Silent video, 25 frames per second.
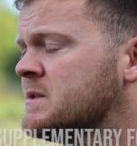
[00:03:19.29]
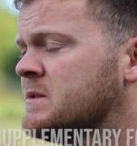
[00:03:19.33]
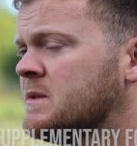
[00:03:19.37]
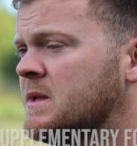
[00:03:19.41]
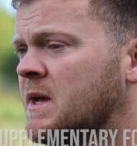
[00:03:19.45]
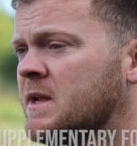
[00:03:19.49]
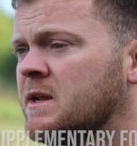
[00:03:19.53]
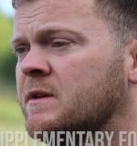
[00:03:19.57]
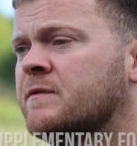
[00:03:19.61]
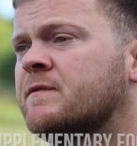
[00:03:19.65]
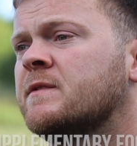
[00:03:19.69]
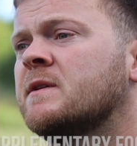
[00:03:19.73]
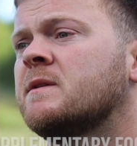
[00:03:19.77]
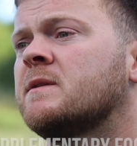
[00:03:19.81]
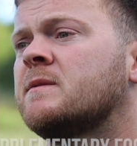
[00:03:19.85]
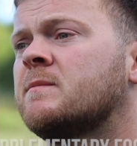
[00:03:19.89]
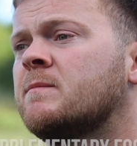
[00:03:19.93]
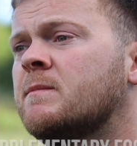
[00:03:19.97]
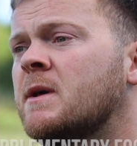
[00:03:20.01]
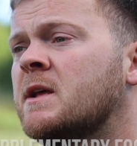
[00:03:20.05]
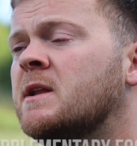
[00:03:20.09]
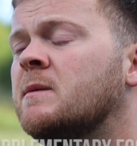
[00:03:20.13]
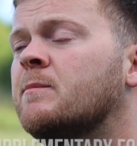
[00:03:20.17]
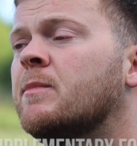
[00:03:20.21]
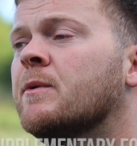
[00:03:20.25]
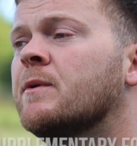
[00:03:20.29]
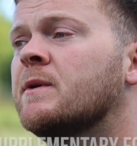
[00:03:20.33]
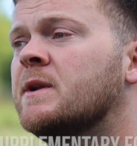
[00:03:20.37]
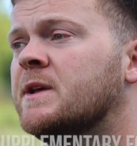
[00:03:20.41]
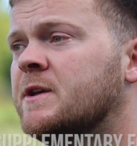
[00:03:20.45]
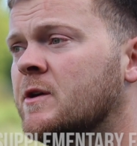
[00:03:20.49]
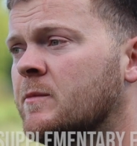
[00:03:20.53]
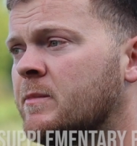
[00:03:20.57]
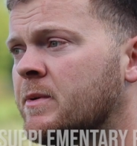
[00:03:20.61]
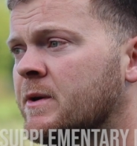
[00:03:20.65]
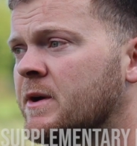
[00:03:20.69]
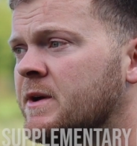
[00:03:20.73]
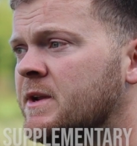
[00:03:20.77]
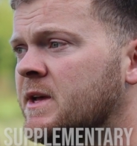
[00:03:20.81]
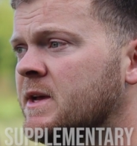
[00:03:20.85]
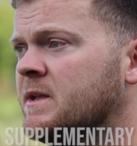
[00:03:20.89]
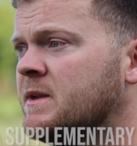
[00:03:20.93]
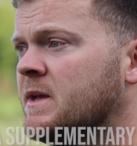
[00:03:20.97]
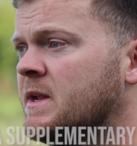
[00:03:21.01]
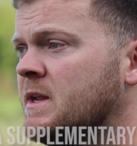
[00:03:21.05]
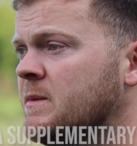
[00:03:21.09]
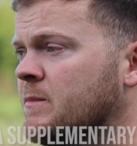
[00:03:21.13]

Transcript: and any boilie you're putting in,